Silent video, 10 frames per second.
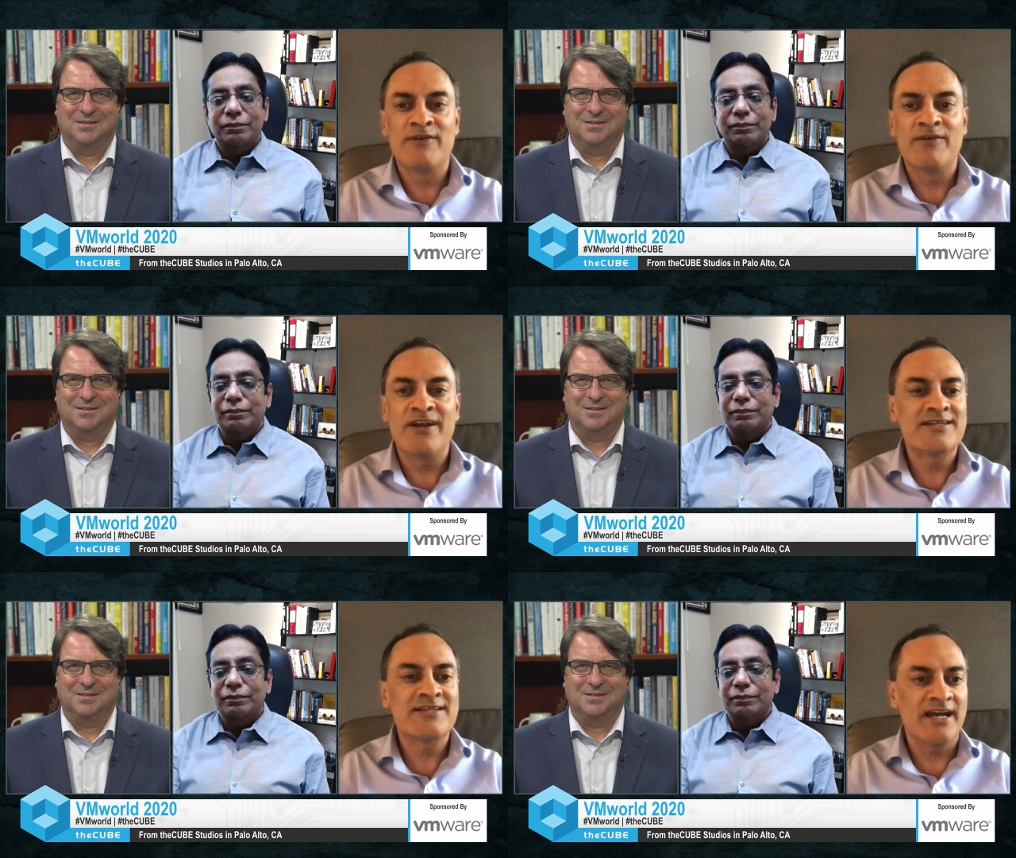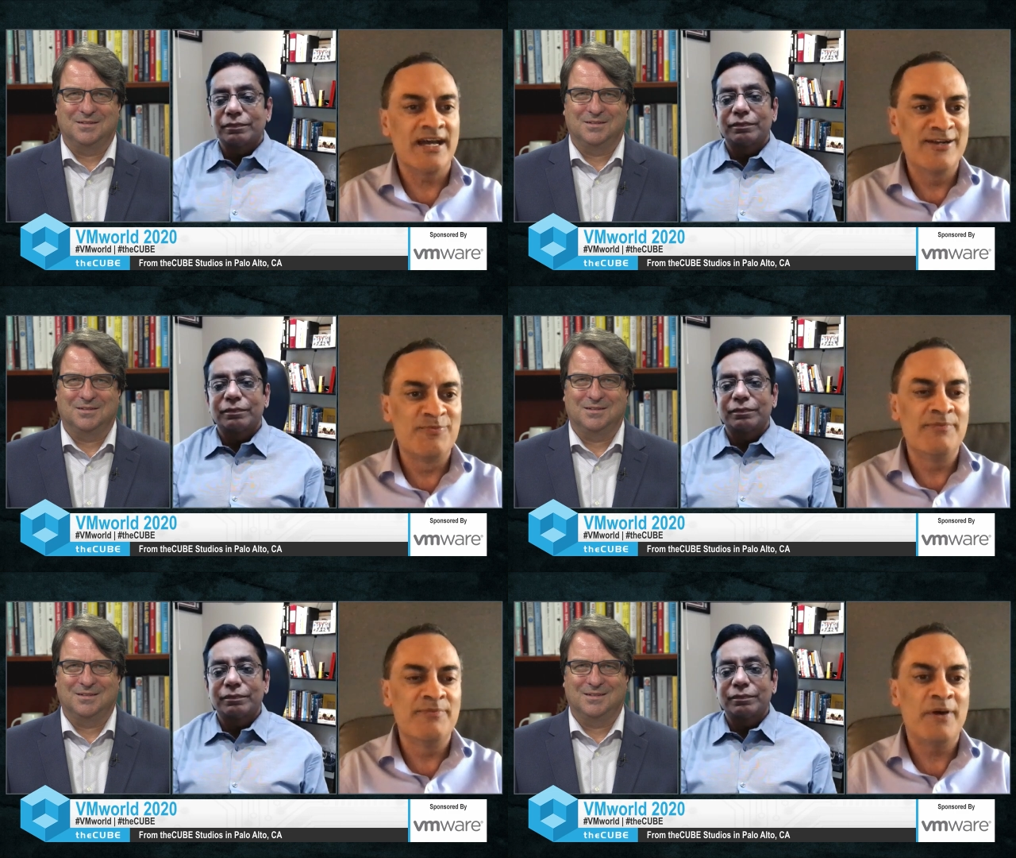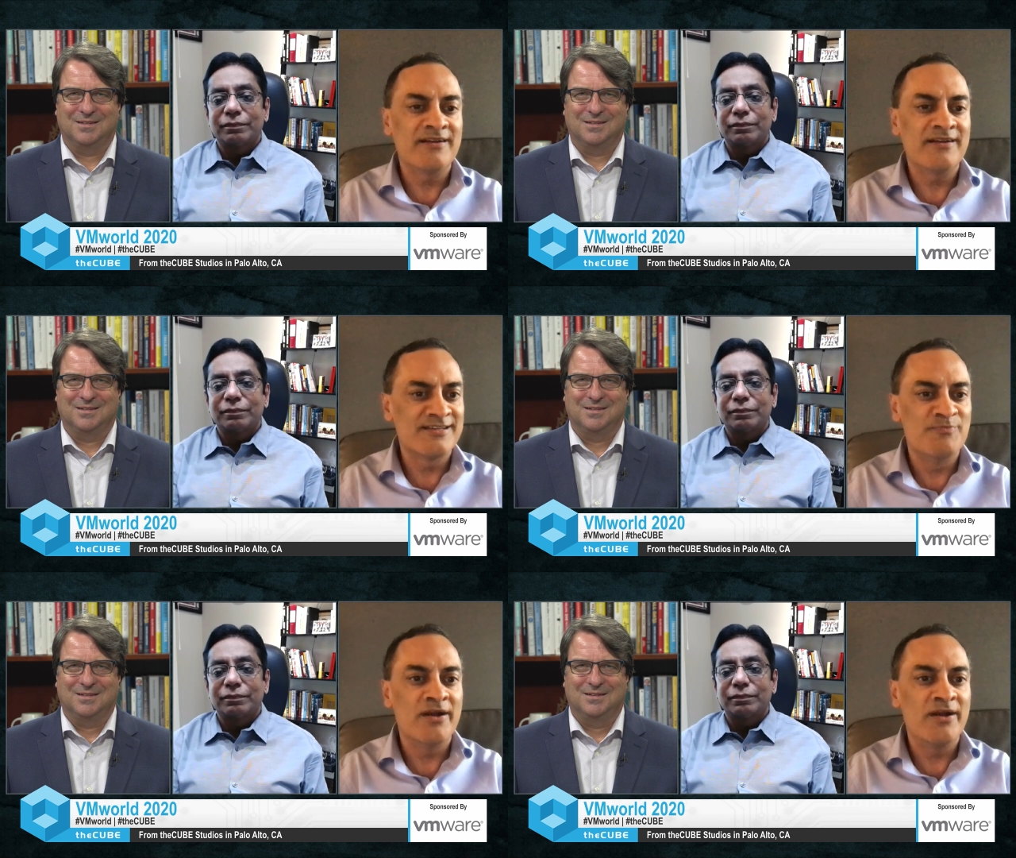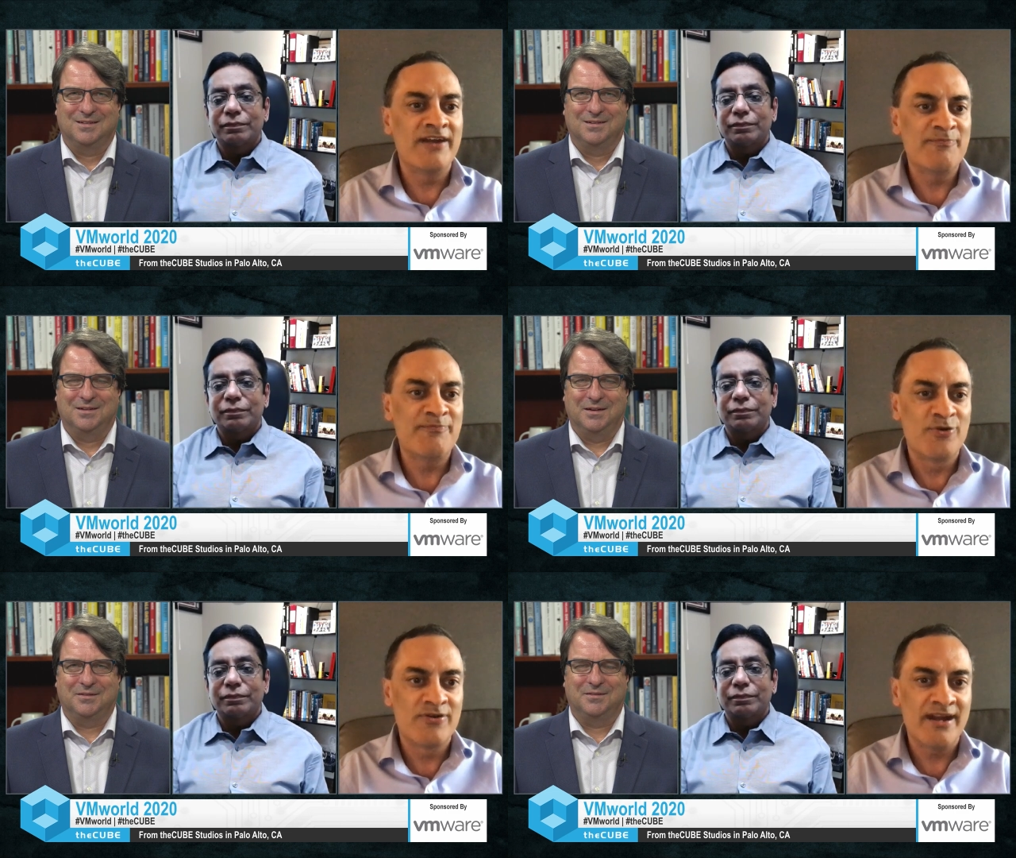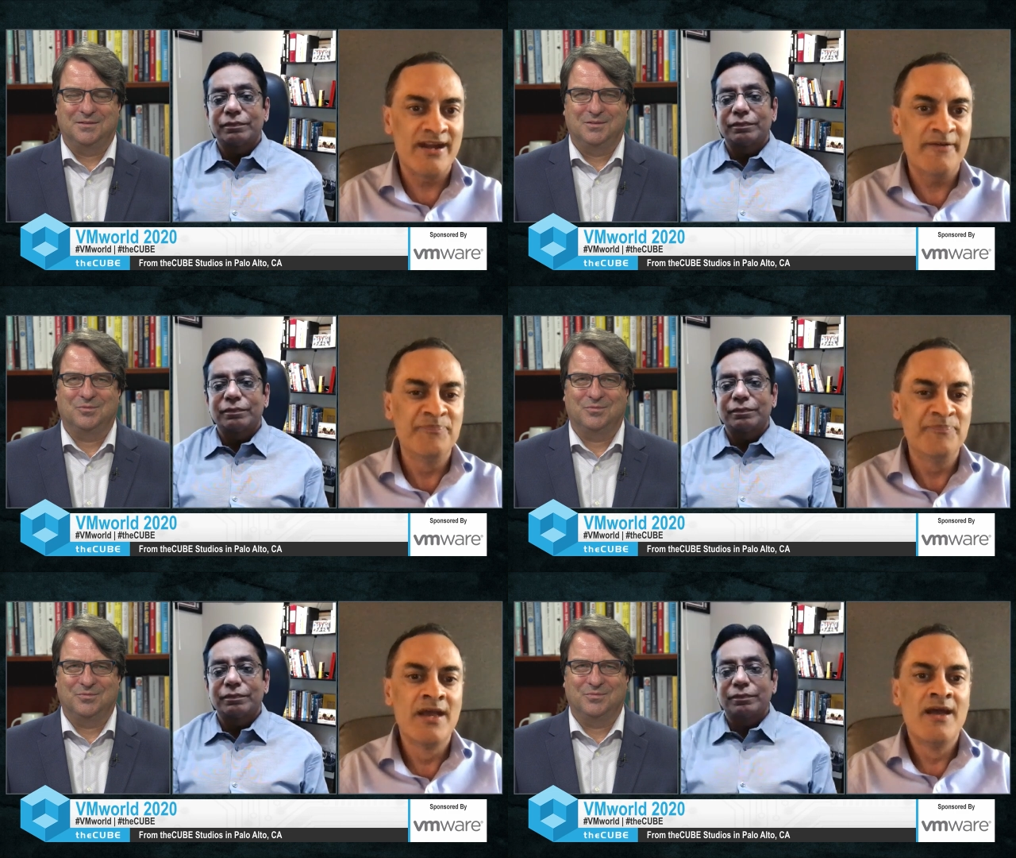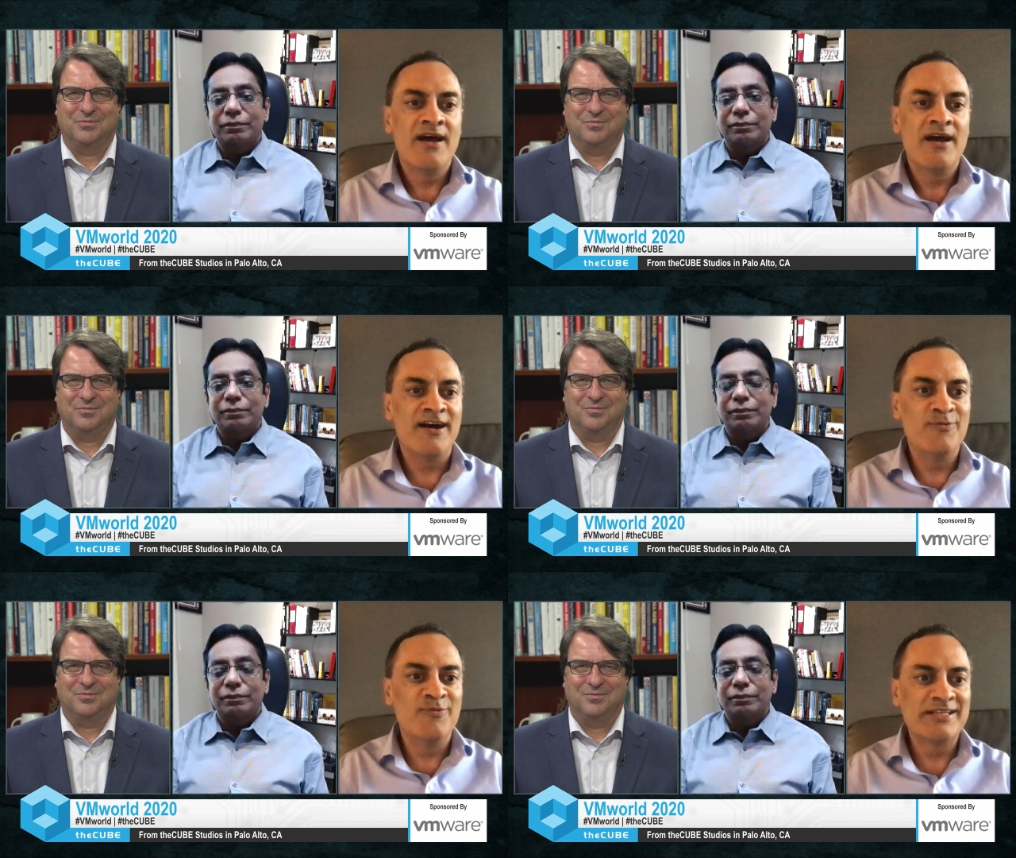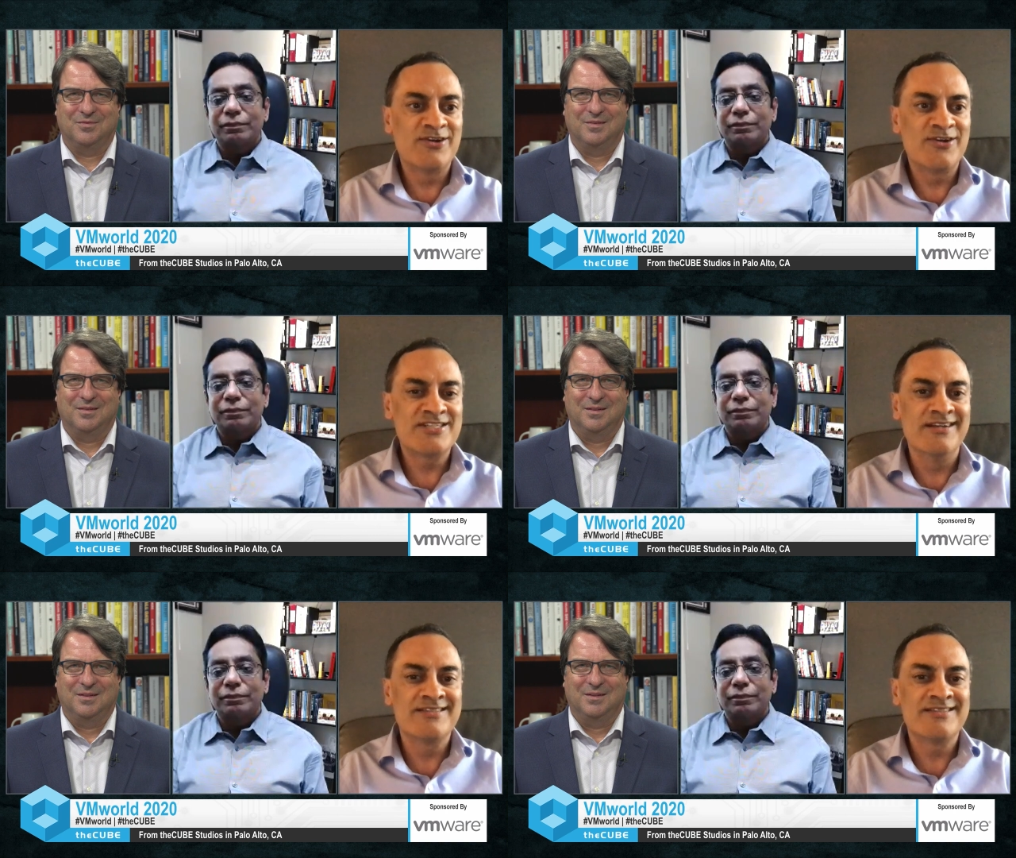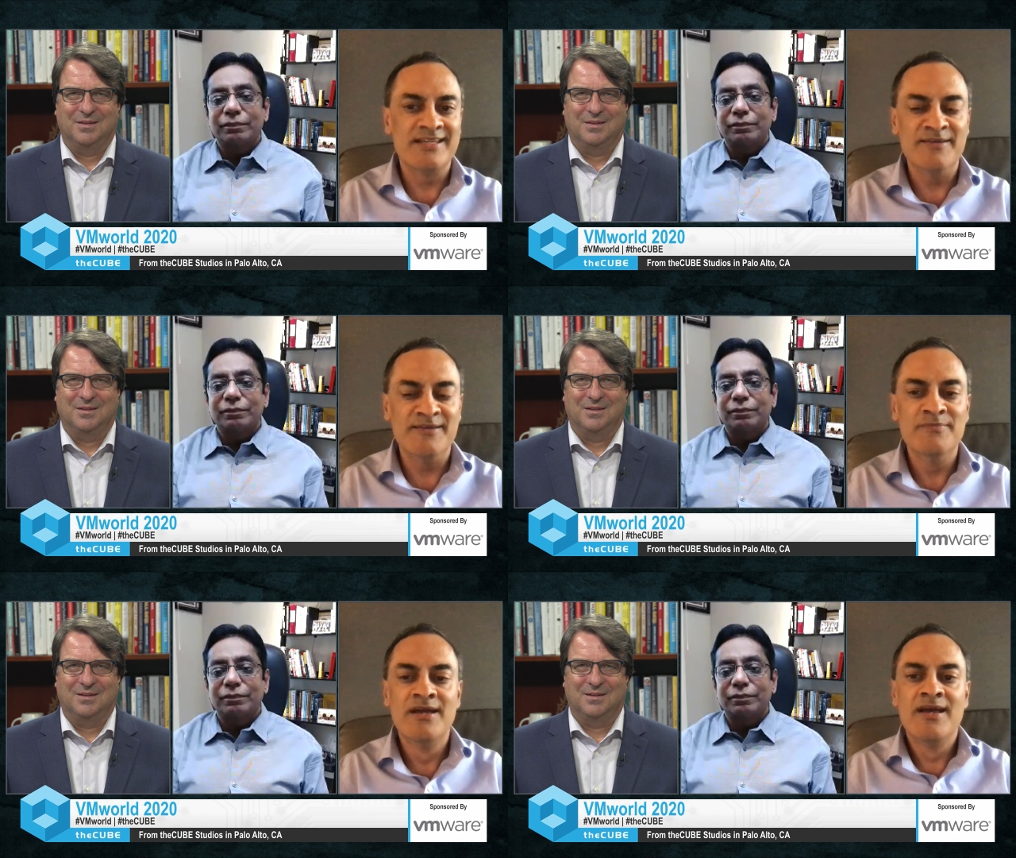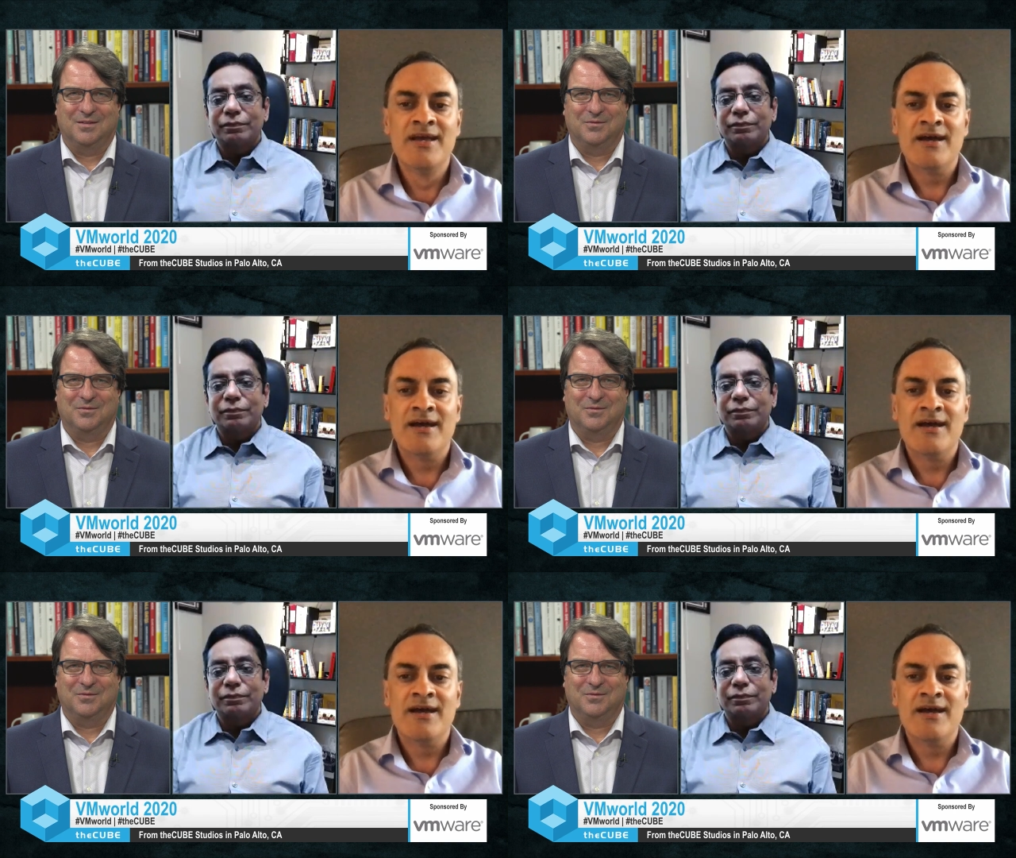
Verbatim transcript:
Speaker 1: We are very excited to be part of this Monterey yeah. program uh, with Krish and his team.